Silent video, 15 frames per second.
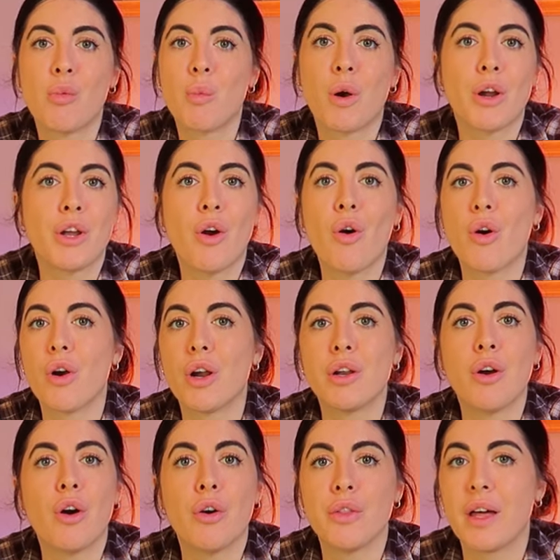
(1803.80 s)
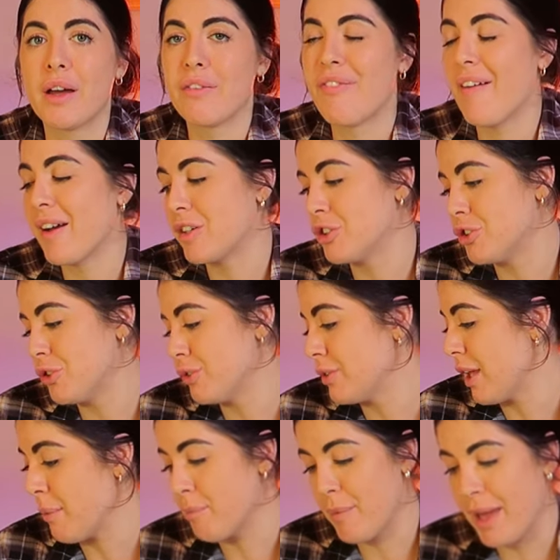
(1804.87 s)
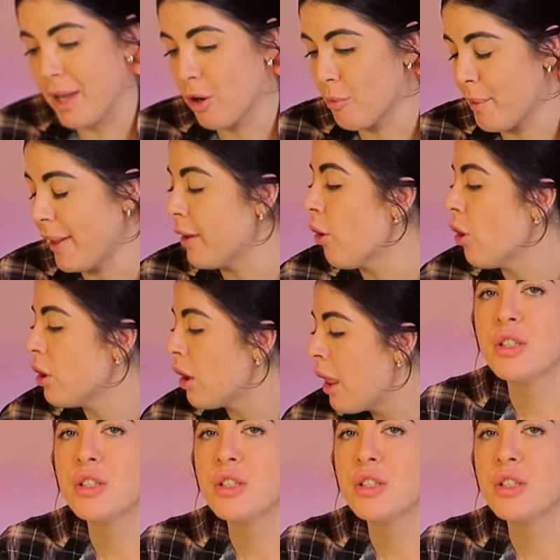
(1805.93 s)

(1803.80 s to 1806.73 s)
on where you are and how that affects you, that may or may not.